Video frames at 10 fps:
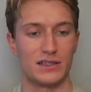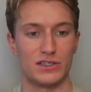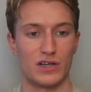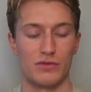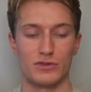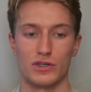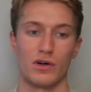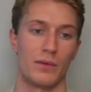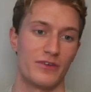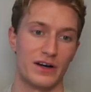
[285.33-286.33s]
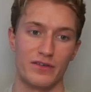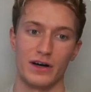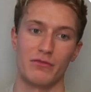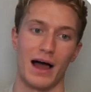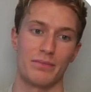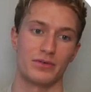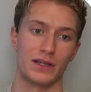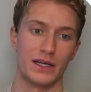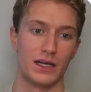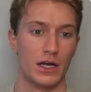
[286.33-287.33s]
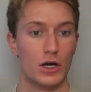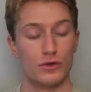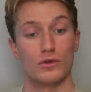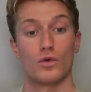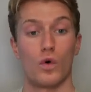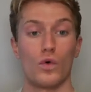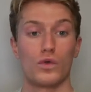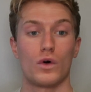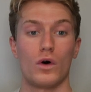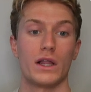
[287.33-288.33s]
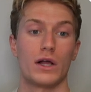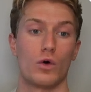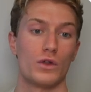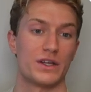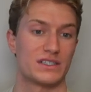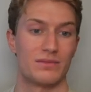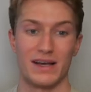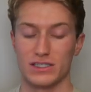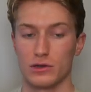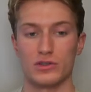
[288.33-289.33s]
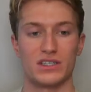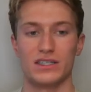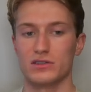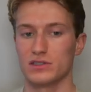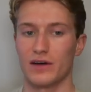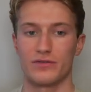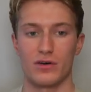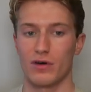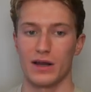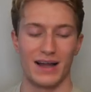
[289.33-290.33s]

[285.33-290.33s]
So I was going up very, very rapidly, doing cold calling, cold SMS, closing deals left and right.